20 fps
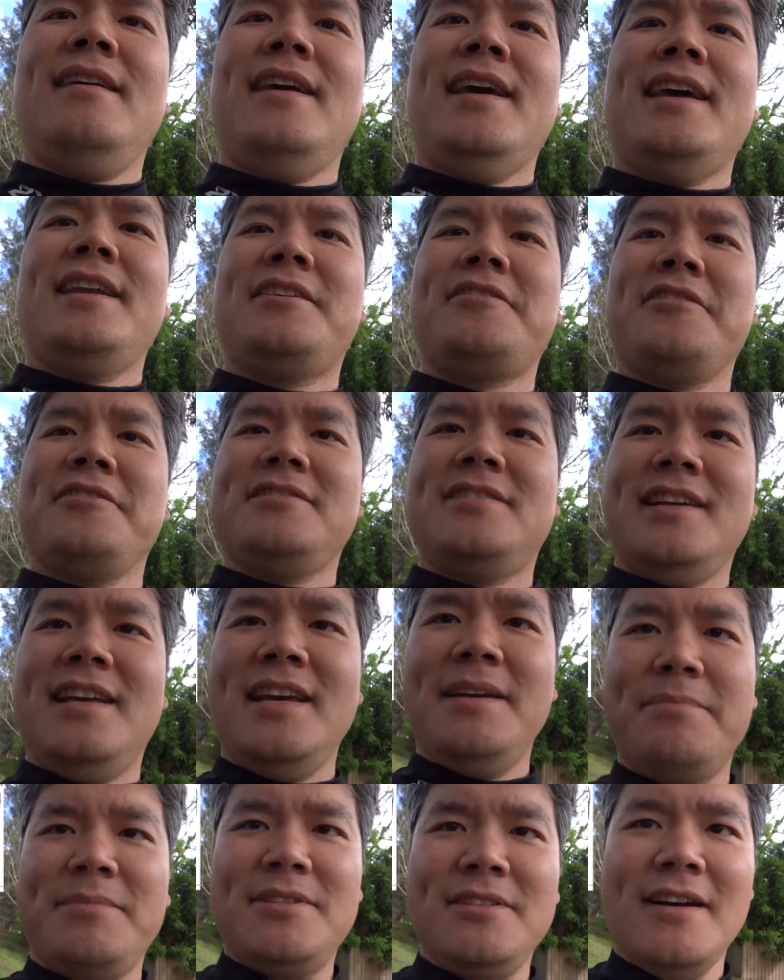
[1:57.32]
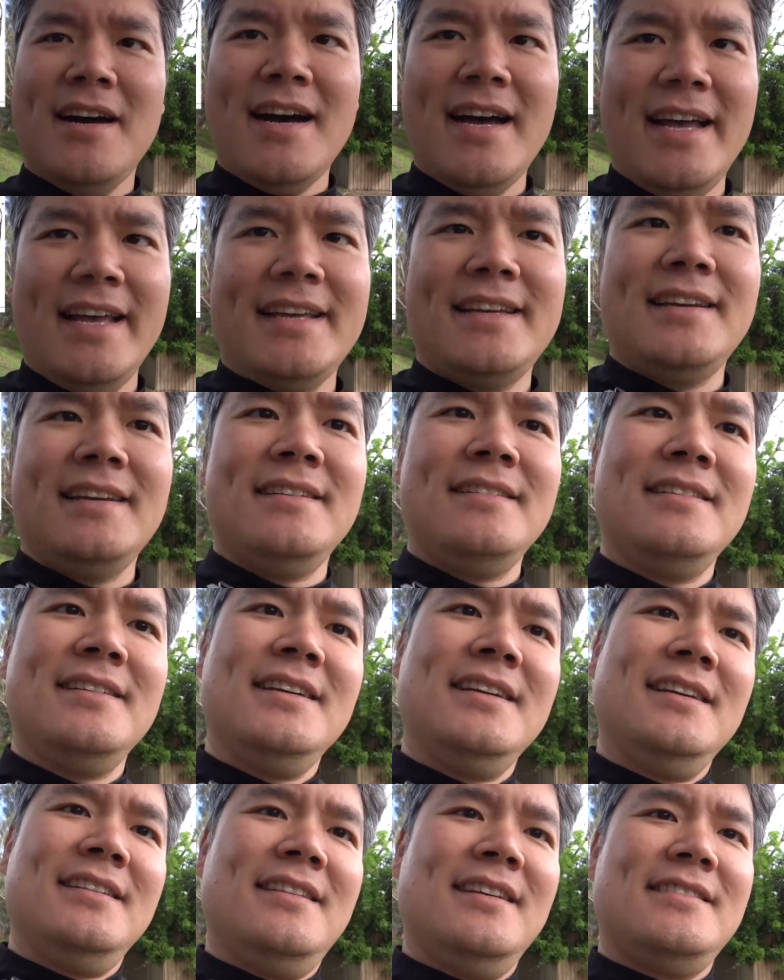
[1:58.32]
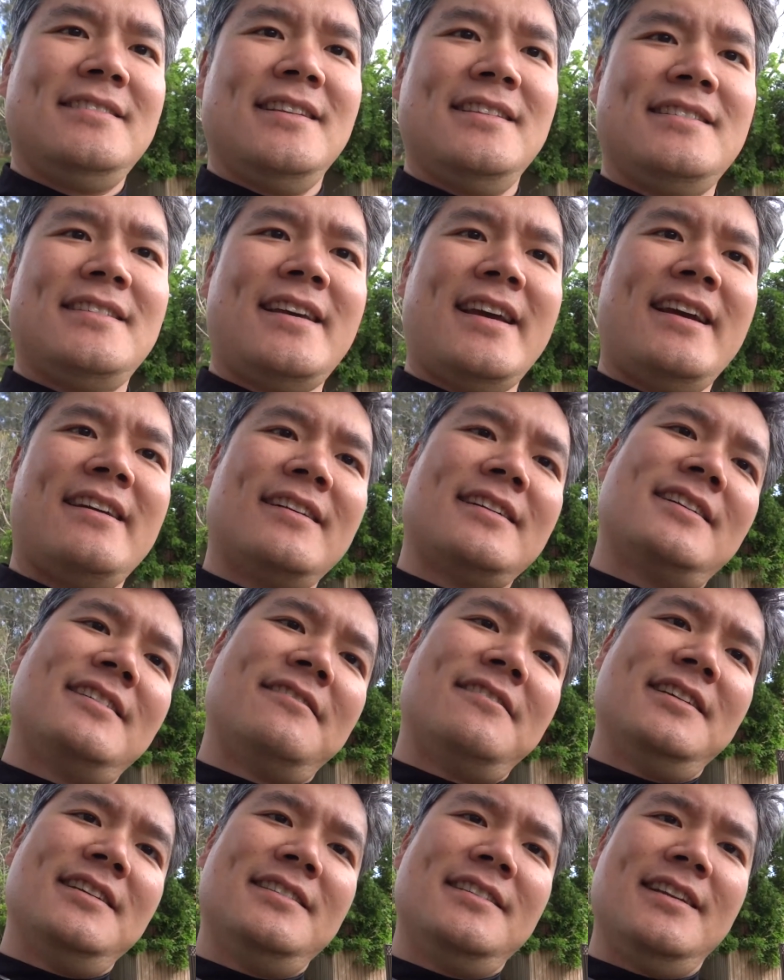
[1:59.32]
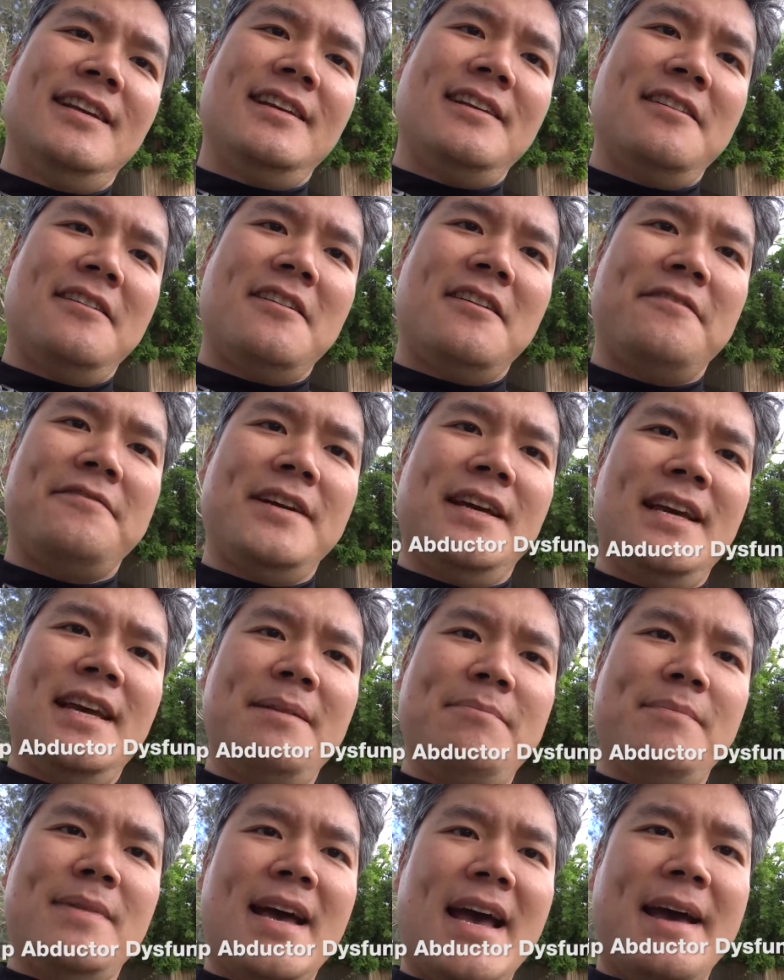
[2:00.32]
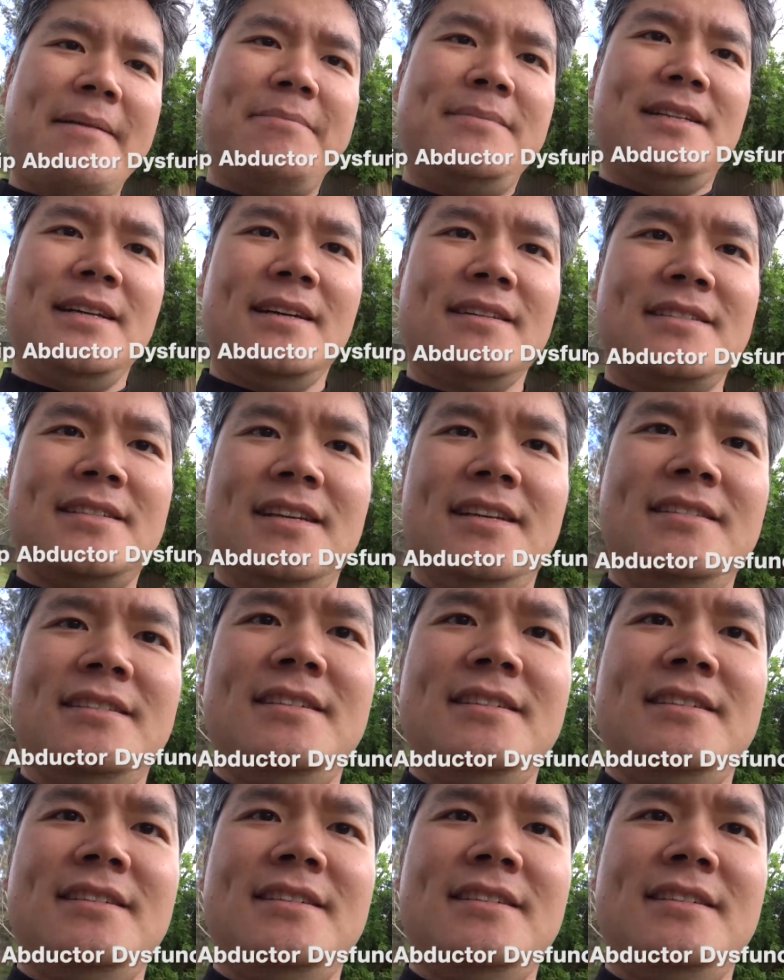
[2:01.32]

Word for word: and cause the hip to hike. This is characteristic of a hip abductor